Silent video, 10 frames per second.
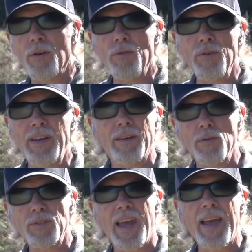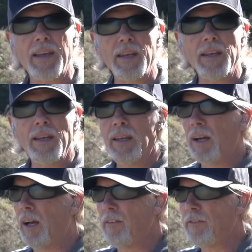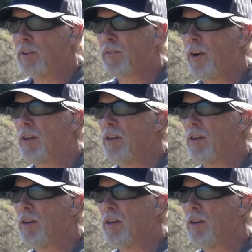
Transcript: no grit, no stacking. Uh, it feels very